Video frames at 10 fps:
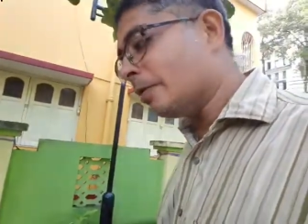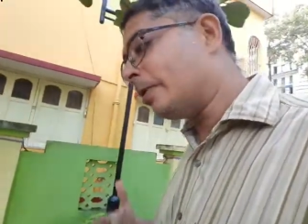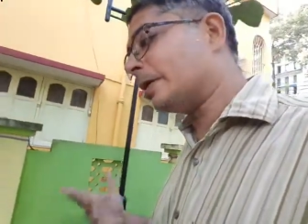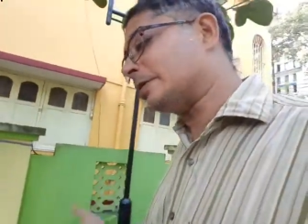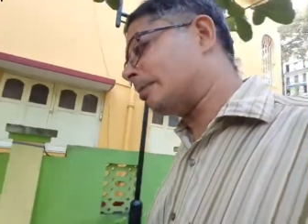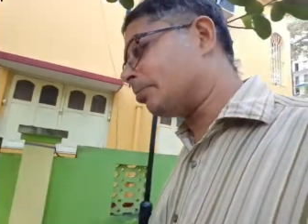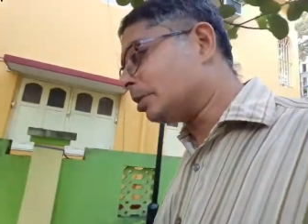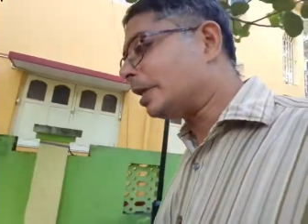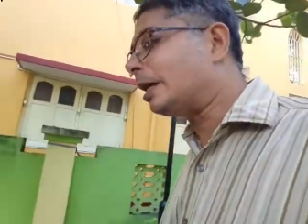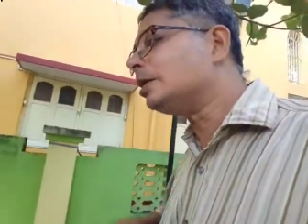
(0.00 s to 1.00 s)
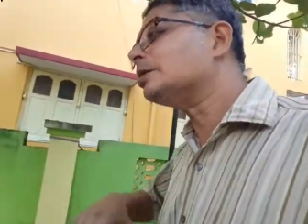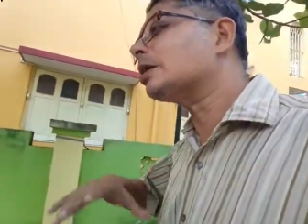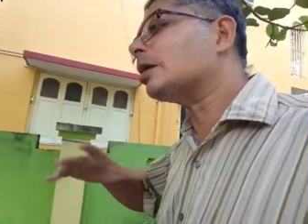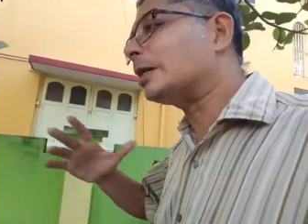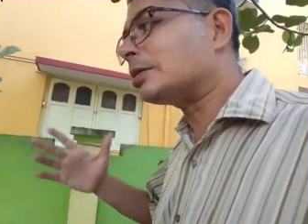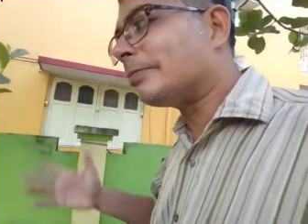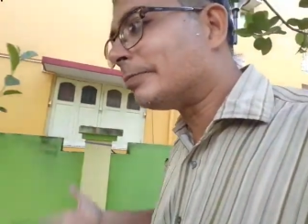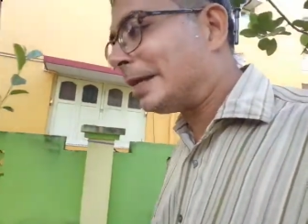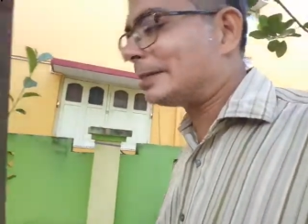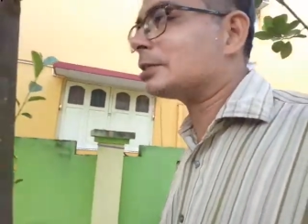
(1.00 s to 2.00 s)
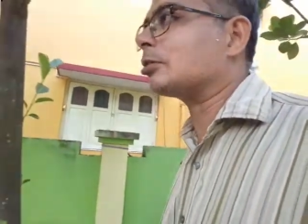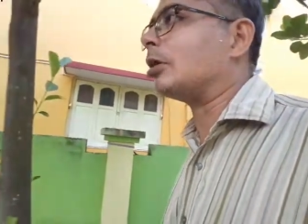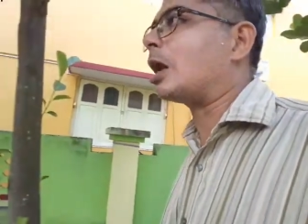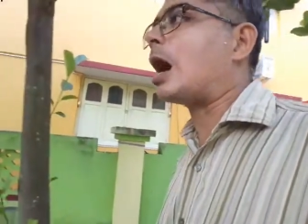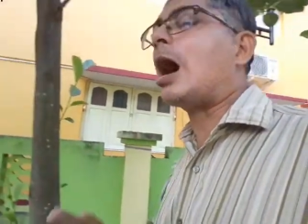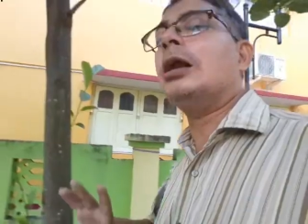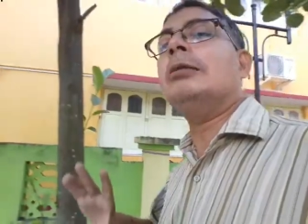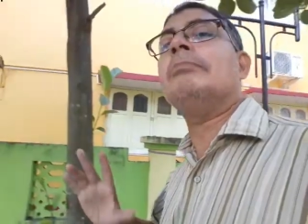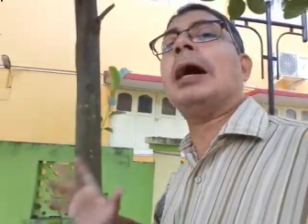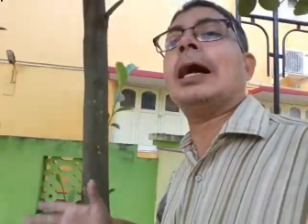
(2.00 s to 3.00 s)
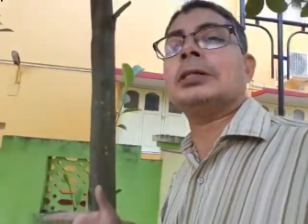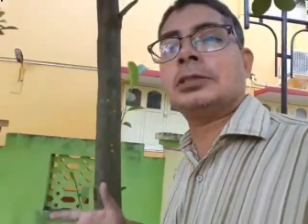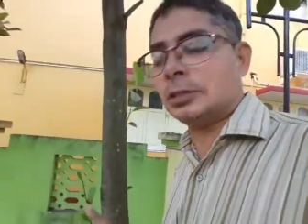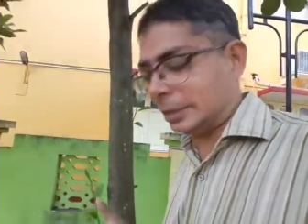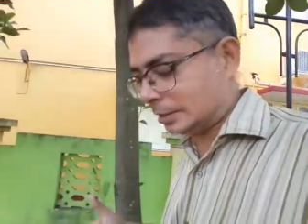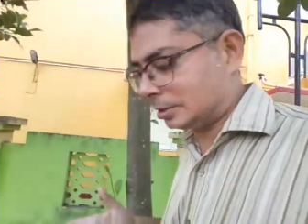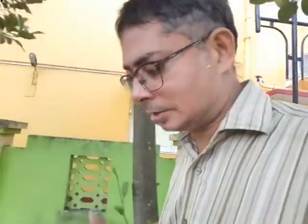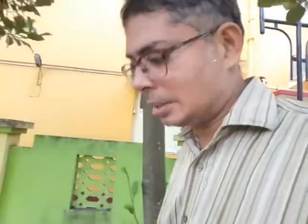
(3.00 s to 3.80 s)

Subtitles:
For example, there is a class of test called unbiased tests.